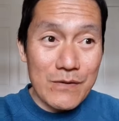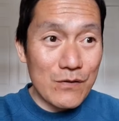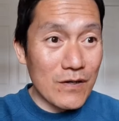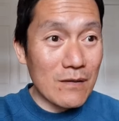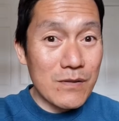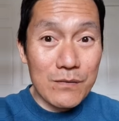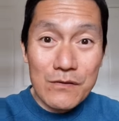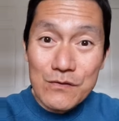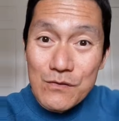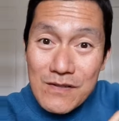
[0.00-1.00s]
you're going to be able to
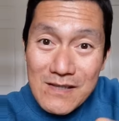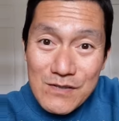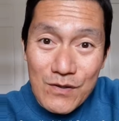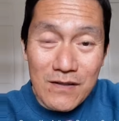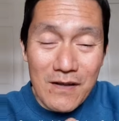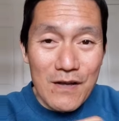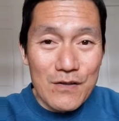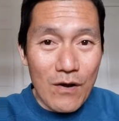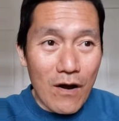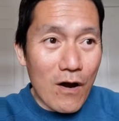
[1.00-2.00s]
do this. You're going,
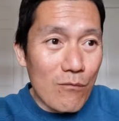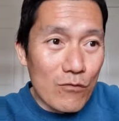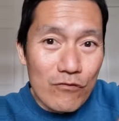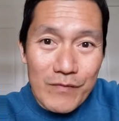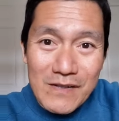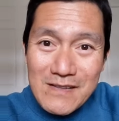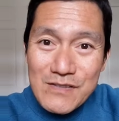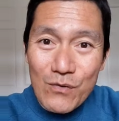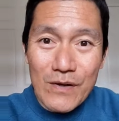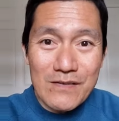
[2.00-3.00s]
your arm movement is
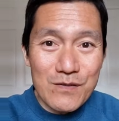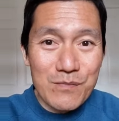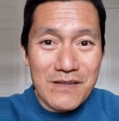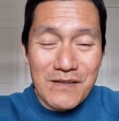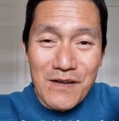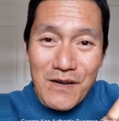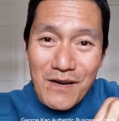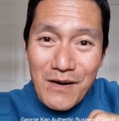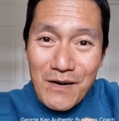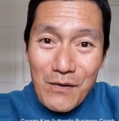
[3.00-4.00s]
going to be
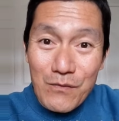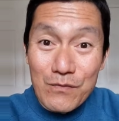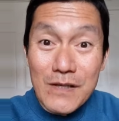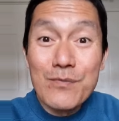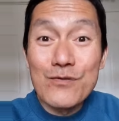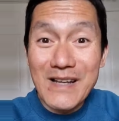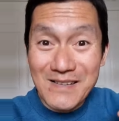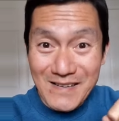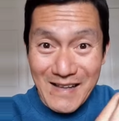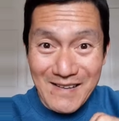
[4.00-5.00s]
uh,
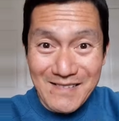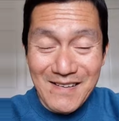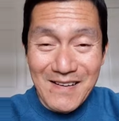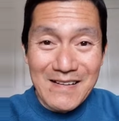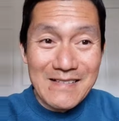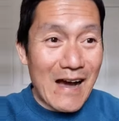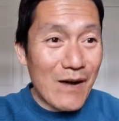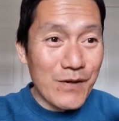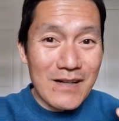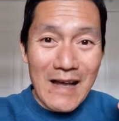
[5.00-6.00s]
liberated again. Now
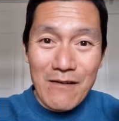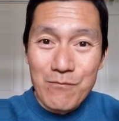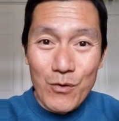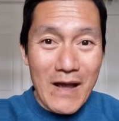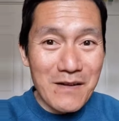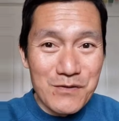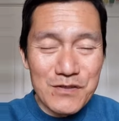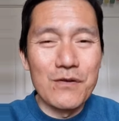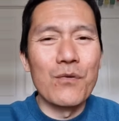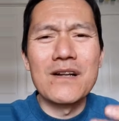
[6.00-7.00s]
you're going to have more
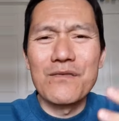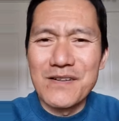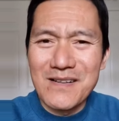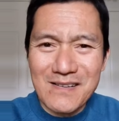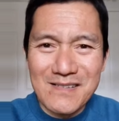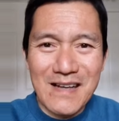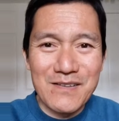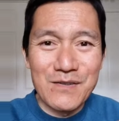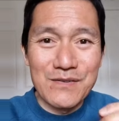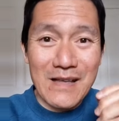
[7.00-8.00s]
energy, or whatever it is that
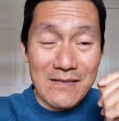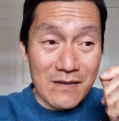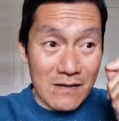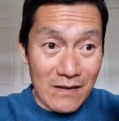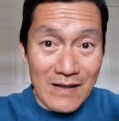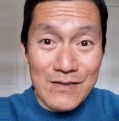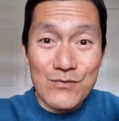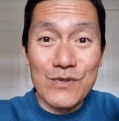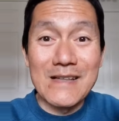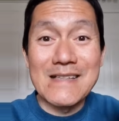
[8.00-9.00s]
you, that the client is
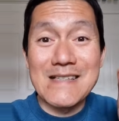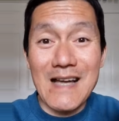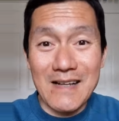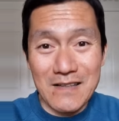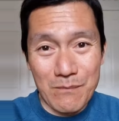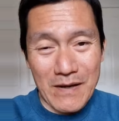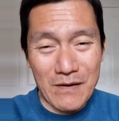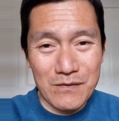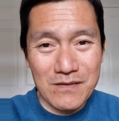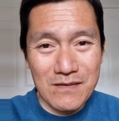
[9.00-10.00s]
really excited about.